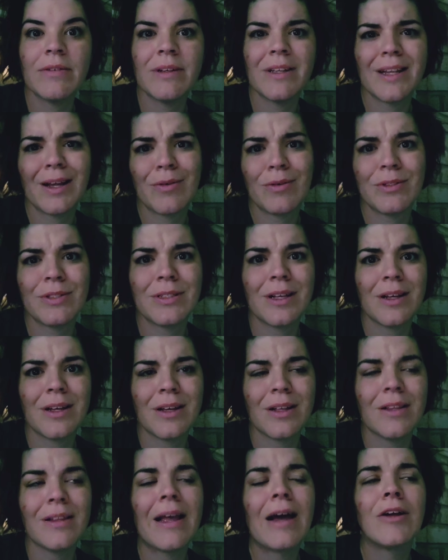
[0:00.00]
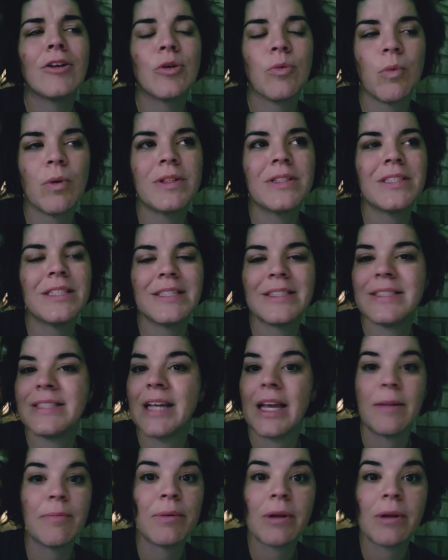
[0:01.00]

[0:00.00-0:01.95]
and I was down to 168,